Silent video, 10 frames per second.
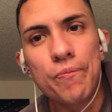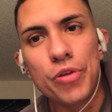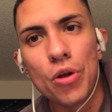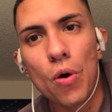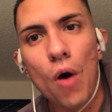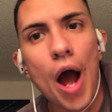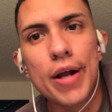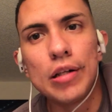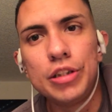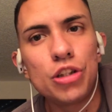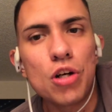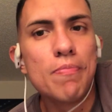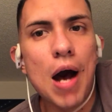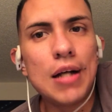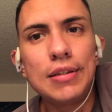You know, I consider
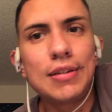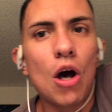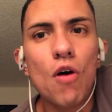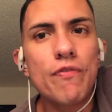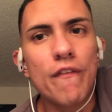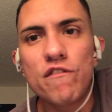myself a